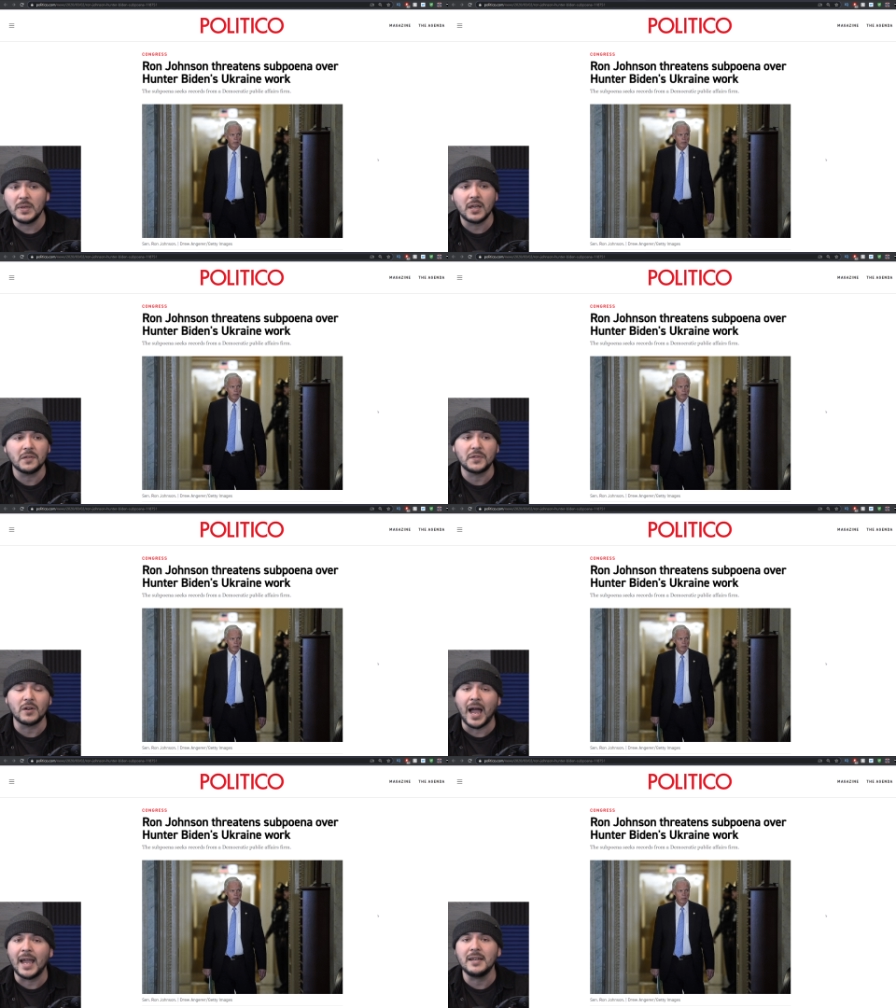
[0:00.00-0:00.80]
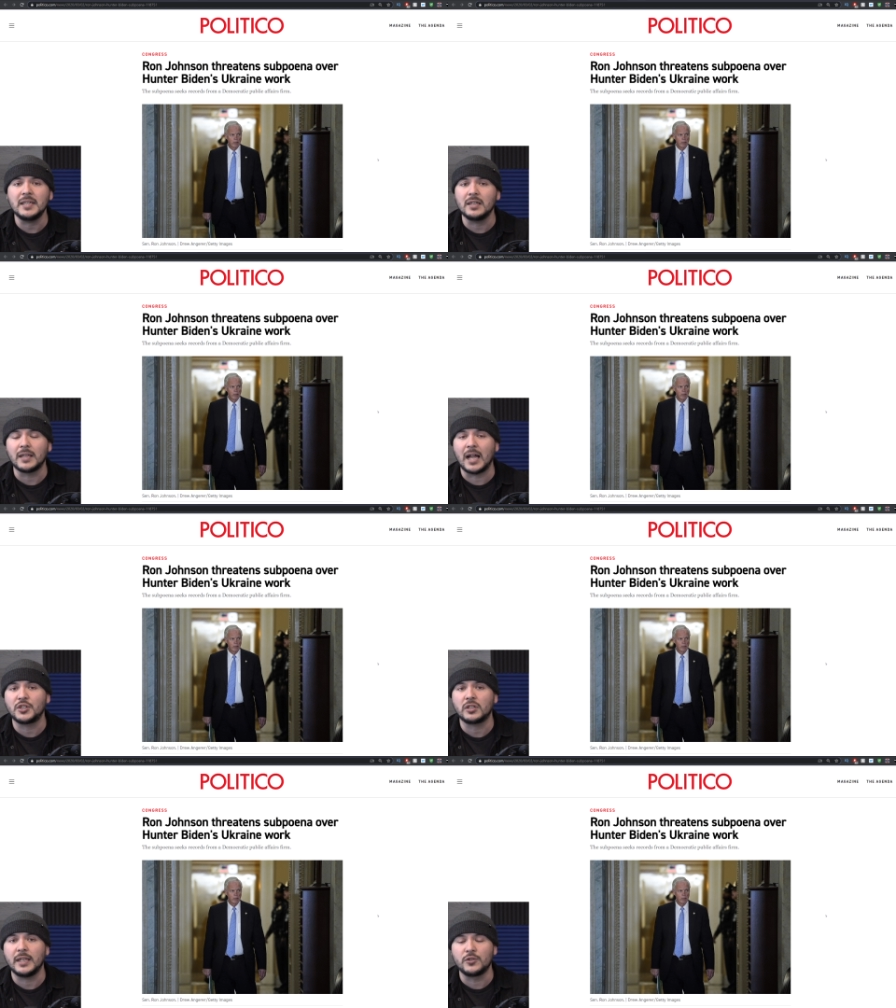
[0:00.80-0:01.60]
Because they're
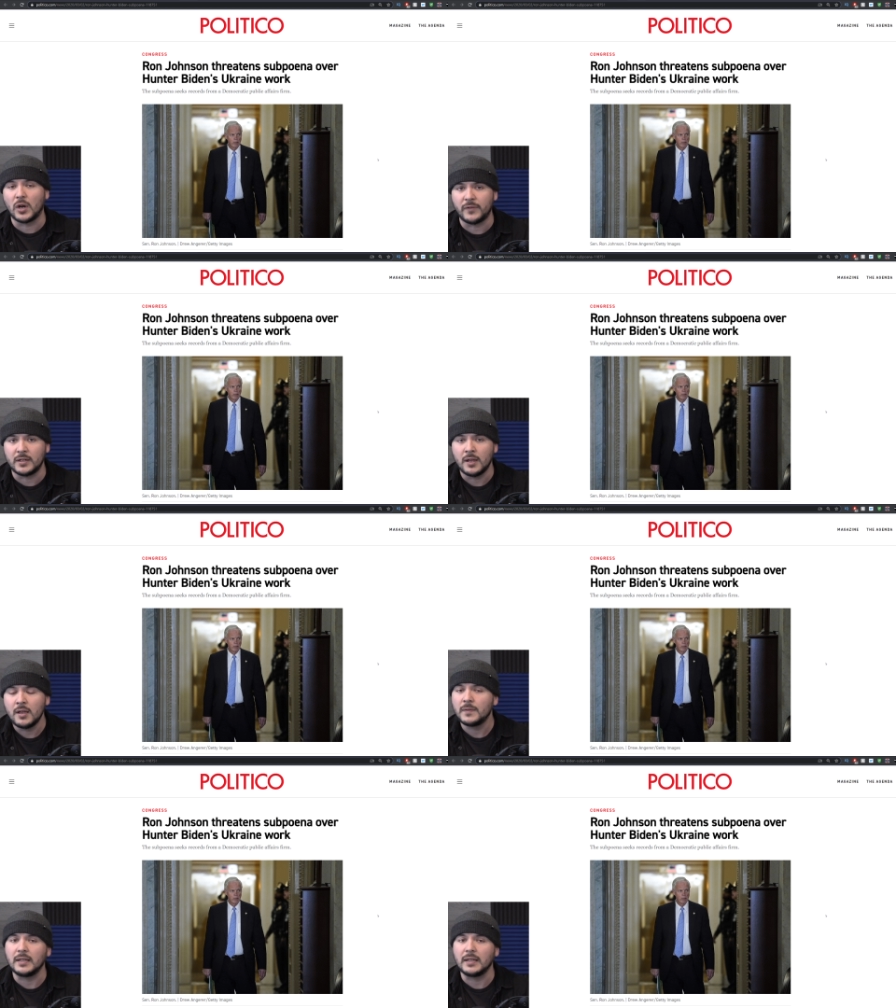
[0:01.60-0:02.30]
ideologically driven,